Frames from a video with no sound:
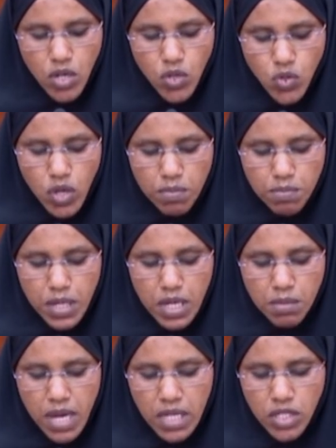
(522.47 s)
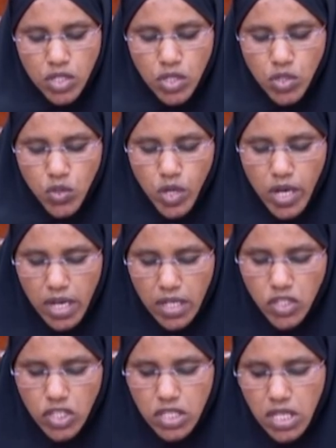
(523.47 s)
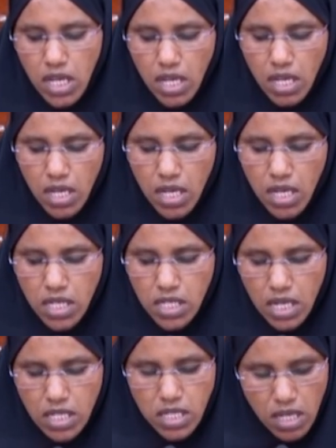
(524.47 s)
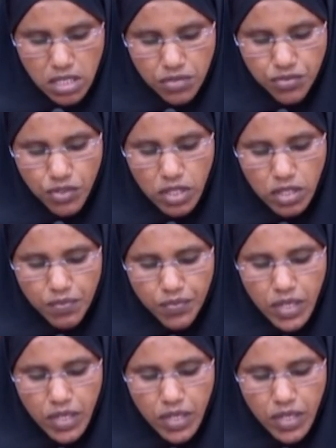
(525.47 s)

to implement UHC successfully,